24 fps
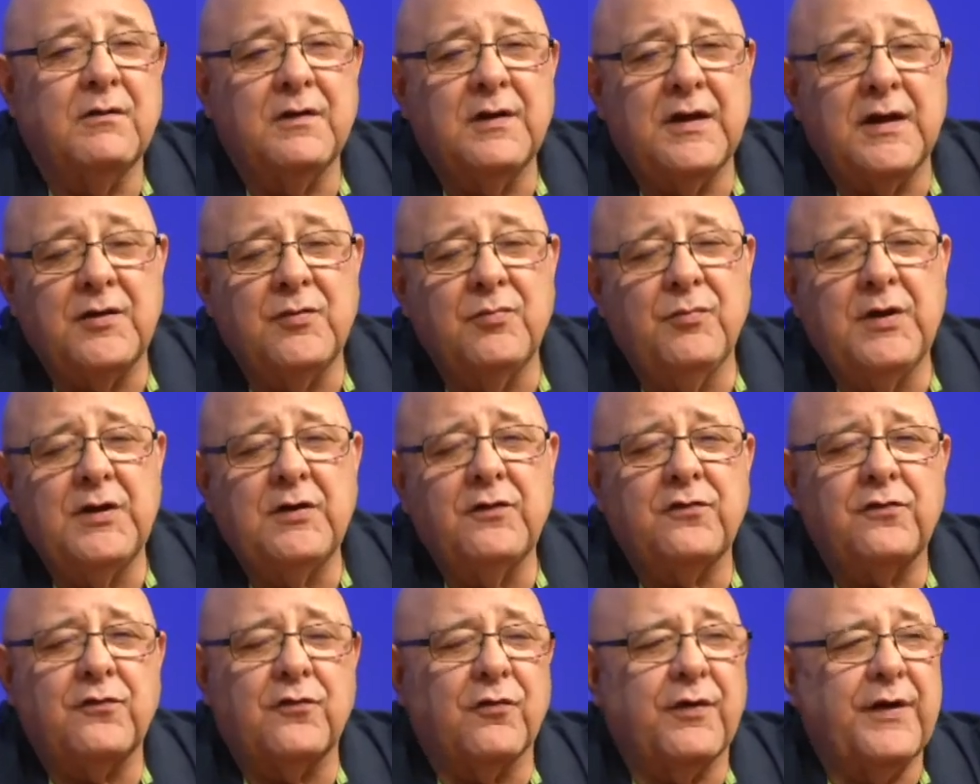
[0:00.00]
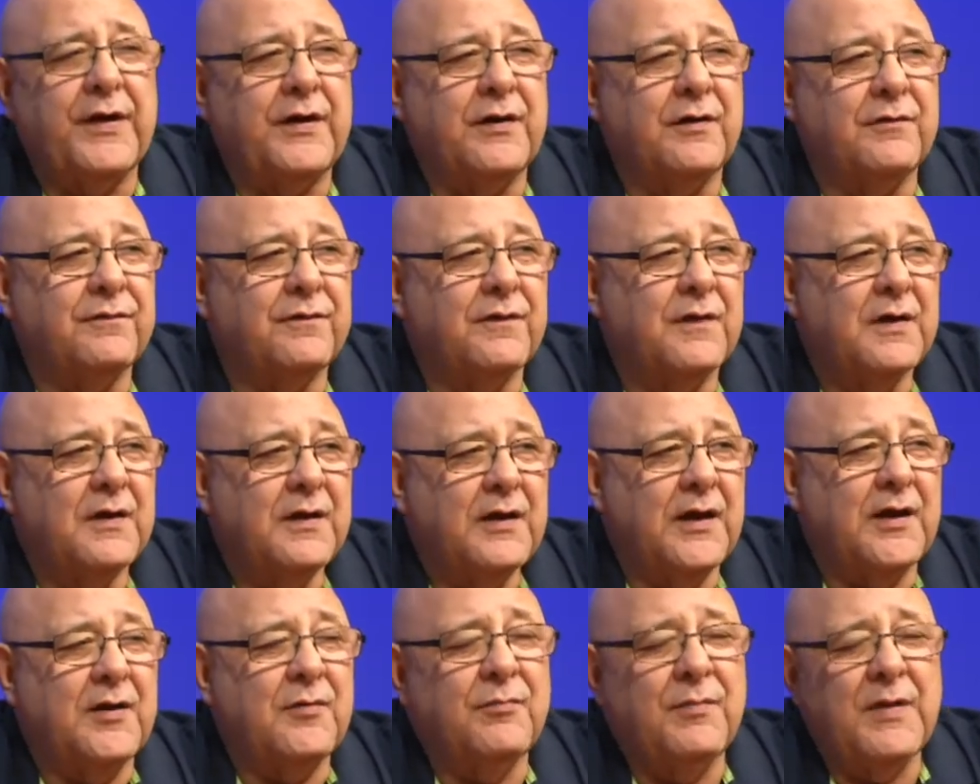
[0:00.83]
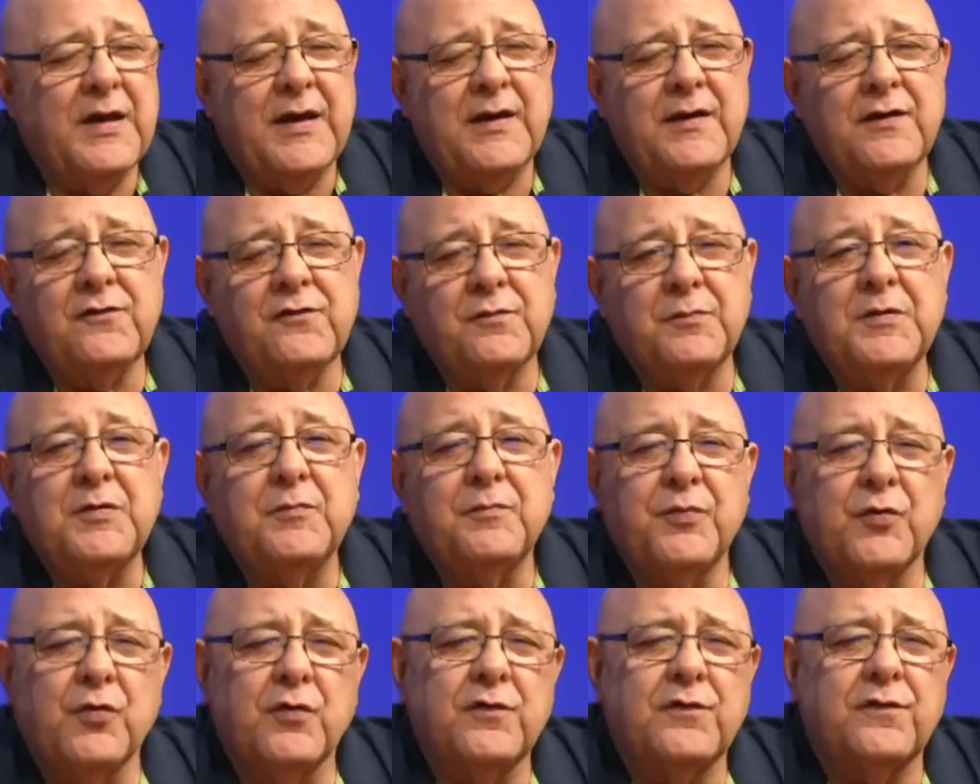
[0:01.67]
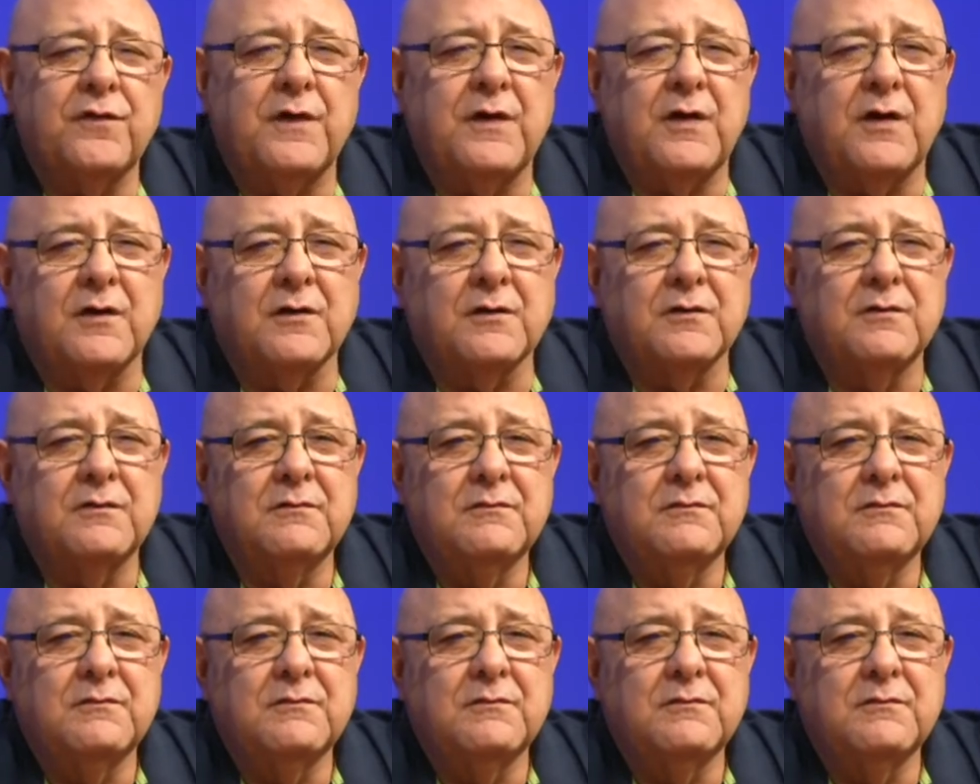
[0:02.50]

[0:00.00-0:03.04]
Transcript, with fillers: administrative and management personnel